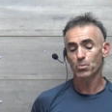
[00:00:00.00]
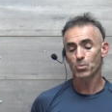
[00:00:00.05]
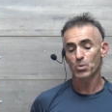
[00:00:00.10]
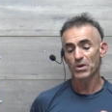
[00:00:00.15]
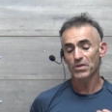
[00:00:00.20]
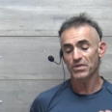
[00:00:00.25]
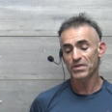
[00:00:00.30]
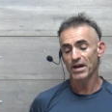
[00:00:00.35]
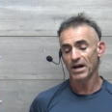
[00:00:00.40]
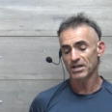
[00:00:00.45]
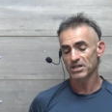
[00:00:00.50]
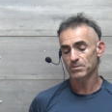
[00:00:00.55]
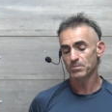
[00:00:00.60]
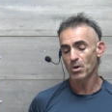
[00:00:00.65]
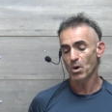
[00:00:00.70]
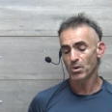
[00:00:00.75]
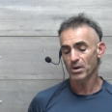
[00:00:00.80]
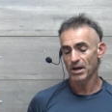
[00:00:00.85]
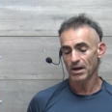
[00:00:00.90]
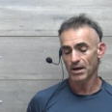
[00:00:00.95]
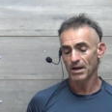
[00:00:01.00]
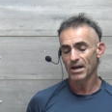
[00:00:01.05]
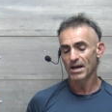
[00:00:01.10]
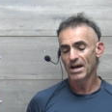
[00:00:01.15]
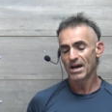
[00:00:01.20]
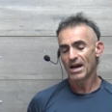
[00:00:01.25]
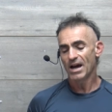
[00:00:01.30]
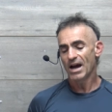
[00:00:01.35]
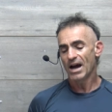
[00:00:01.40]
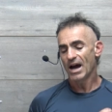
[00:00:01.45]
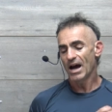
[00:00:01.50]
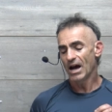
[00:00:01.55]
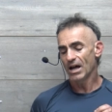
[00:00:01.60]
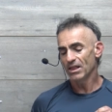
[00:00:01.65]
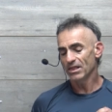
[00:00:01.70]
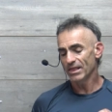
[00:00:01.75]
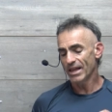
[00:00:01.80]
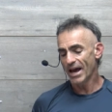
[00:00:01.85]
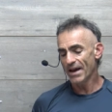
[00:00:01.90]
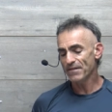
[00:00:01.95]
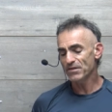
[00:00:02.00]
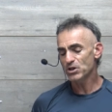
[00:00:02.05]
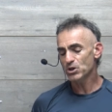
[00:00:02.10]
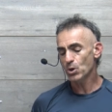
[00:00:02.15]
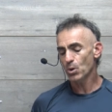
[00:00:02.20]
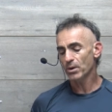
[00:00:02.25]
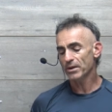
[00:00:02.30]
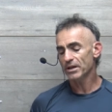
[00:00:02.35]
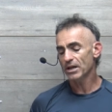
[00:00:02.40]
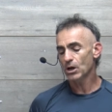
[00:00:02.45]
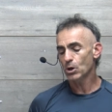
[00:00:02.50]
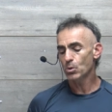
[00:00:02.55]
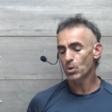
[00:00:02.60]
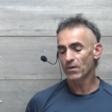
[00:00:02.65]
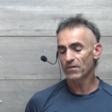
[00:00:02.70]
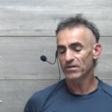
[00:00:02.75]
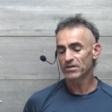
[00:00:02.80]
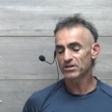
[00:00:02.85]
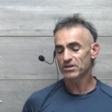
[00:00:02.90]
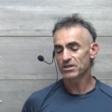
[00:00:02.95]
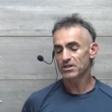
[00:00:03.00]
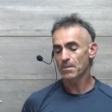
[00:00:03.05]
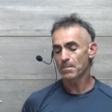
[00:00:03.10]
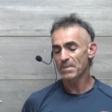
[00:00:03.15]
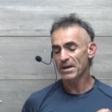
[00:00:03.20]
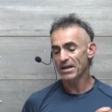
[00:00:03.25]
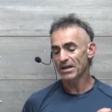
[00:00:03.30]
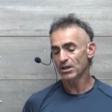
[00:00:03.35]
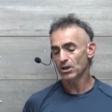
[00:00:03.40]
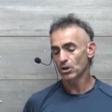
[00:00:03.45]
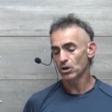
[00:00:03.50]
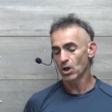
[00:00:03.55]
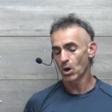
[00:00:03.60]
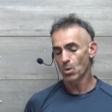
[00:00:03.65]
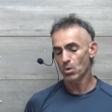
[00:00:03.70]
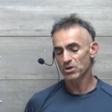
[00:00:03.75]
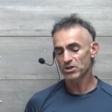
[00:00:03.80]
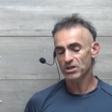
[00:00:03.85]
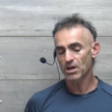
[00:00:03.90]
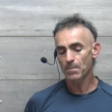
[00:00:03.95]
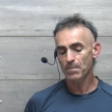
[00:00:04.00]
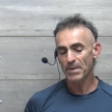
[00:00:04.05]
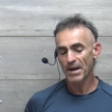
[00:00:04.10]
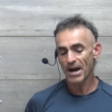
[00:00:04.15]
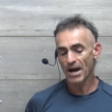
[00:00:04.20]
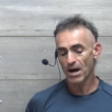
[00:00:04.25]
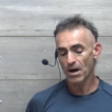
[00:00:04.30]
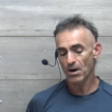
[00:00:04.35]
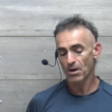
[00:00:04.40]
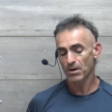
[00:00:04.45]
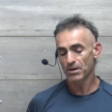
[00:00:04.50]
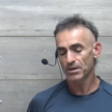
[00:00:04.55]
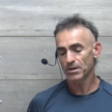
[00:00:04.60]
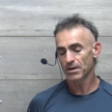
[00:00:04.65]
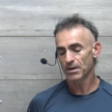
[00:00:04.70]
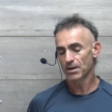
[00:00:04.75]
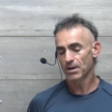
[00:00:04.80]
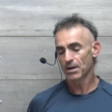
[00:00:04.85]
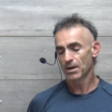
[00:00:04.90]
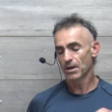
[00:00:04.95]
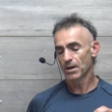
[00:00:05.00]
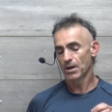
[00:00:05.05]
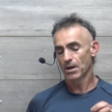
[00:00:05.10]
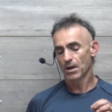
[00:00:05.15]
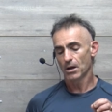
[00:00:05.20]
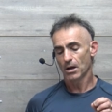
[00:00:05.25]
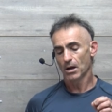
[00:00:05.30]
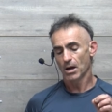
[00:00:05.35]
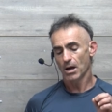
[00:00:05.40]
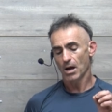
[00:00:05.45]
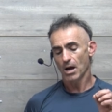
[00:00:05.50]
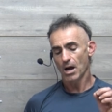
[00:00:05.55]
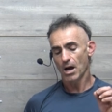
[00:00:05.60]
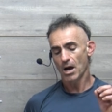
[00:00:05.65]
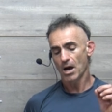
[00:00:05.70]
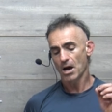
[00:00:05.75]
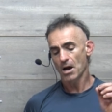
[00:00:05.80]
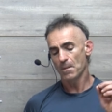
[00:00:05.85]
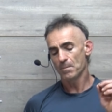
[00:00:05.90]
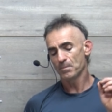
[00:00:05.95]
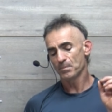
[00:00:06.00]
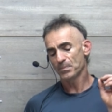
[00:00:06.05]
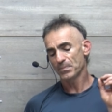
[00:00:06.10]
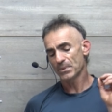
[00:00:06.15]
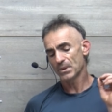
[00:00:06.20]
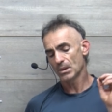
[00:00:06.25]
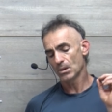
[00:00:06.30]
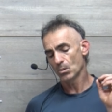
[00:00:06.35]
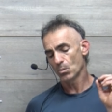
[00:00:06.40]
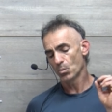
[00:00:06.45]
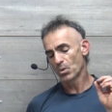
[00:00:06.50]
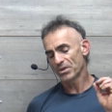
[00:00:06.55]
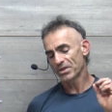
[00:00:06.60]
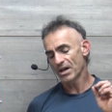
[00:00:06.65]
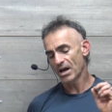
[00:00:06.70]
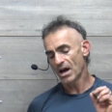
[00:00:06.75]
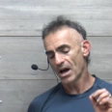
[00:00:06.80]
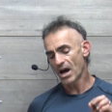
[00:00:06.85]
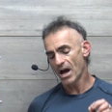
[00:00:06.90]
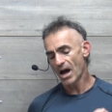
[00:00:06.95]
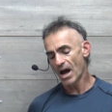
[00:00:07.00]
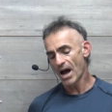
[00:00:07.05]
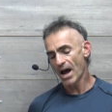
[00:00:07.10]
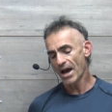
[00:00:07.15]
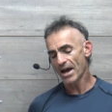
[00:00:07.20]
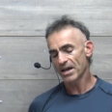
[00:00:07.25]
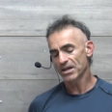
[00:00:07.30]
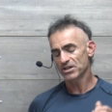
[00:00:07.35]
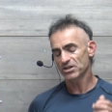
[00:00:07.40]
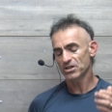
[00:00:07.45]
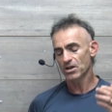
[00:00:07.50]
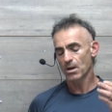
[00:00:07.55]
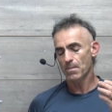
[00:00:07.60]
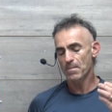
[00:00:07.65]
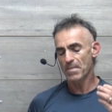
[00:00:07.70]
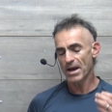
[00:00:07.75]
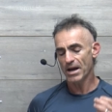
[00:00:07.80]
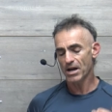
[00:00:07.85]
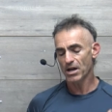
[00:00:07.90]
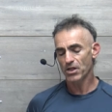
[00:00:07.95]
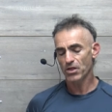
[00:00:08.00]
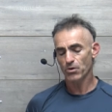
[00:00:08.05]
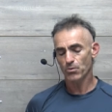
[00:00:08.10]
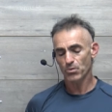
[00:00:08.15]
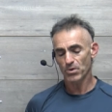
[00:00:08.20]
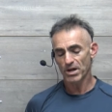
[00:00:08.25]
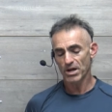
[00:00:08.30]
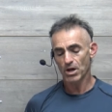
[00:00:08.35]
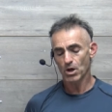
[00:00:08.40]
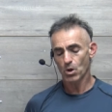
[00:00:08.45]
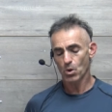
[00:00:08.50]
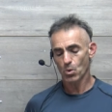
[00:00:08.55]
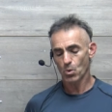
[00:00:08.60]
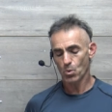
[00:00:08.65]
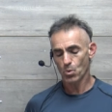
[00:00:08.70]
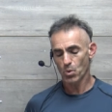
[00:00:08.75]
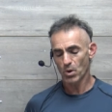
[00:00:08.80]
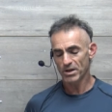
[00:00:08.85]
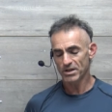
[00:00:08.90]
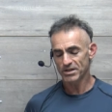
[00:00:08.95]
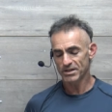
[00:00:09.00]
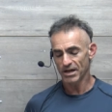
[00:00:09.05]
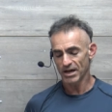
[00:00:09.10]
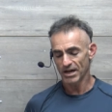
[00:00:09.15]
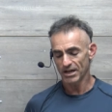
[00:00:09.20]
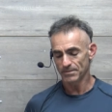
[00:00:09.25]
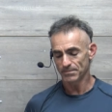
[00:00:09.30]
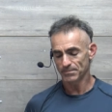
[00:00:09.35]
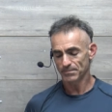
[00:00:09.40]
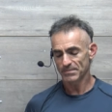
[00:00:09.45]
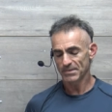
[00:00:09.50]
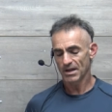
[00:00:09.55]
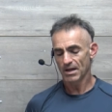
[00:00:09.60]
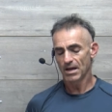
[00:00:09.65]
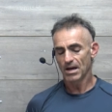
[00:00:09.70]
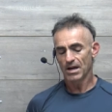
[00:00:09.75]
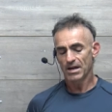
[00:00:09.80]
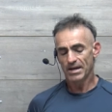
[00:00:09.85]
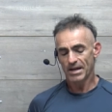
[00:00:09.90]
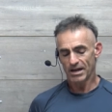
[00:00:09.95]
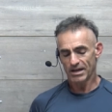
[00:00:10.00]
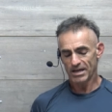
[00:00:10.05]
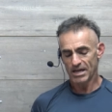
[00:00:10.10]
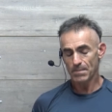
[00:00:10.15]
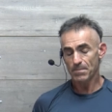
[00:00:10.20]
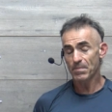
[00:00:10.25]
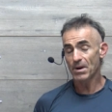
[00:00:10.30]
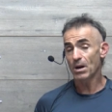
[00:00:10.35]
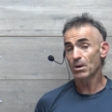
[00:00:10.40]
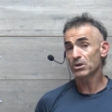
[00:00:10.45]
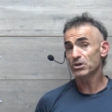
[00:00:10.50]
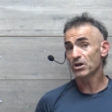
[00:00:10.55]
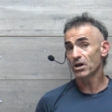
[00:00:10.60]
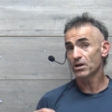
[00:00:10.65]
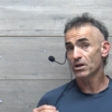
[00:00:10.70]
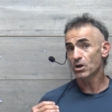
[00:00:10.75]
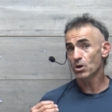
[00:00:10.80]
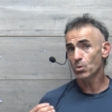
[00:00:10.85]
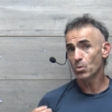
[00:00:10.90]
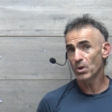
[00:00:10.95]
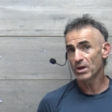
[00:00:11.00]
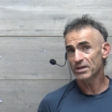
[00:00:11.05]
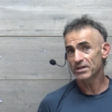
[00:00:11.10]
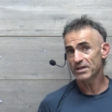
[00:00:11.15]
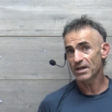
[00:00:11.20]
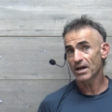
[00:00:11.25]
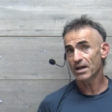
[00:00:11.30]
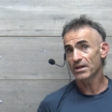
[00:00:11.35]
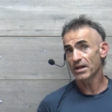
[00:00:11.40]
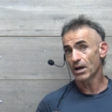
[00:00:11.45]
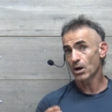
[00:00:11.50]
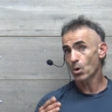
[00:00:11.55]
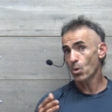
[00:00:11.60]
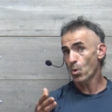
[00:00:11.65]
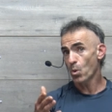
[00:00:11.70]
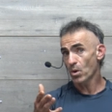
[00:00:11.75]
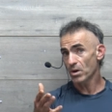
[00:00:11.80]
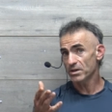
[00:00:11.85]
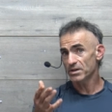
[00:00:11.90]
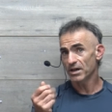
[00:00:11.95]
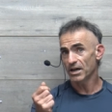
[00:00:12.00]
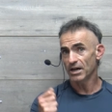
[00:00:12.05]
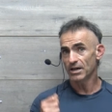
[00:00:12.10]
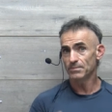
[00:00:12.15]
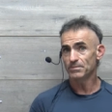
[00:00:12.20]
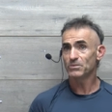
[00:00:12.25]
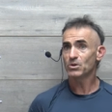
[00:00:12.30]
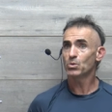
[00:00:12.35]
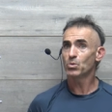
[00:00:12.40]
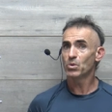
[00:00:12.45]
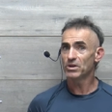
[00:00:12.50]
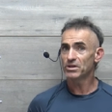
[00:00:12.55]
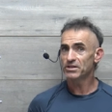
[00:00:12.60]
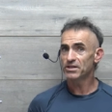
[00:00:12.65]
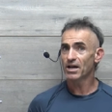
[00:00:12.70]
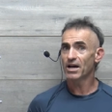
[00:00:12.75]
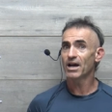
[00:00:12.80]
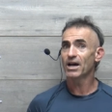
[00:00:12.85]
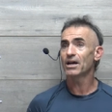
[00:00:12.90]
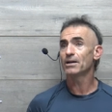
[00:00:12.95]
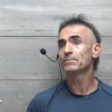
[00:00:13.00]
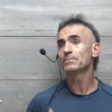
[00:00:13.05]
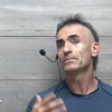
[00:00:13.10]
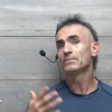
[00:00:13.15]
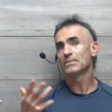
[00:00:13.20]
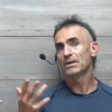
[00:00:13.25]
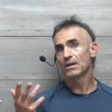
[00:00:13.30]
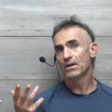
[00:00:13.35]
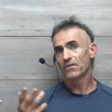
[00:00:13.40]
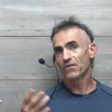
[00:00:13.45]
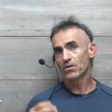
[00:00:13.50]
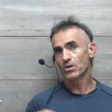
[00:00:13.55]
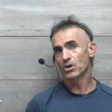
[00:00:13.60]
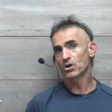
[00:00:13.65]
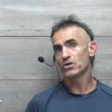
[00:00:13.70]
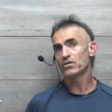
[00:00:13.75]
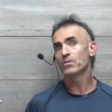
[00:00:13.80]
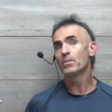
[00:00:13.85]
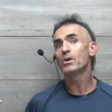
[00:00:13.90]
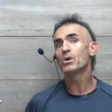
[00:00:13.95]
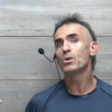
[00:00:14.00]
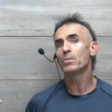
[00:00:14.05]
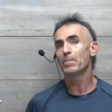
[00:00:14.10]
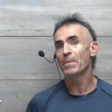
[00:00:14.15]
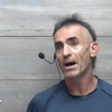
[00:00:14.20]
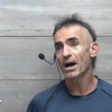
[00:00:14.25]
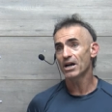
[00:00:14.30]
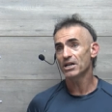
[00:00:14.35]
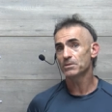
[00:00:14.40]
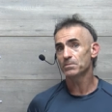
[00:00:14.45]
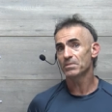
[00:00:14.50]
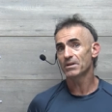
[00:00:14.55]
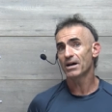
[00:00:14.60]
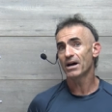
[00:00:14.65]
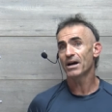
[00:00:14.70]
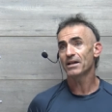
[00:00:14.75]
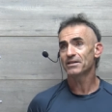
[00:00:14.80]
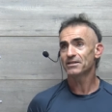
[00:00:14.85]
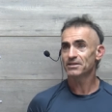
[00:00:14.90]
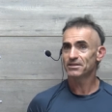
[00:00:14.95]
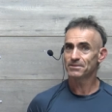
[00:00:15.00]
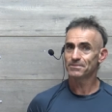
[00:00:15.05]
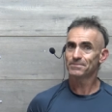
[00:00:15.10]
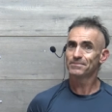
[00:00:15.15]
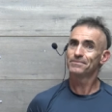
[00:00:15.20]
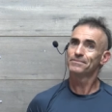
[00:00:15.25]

with not smoking. A life shortening equivalent to being in the lowest compared uh, with the highest omega 3 quintile. Now keep in mind we're talking quintile, not quartile. Quintile, for those familiar with box plots,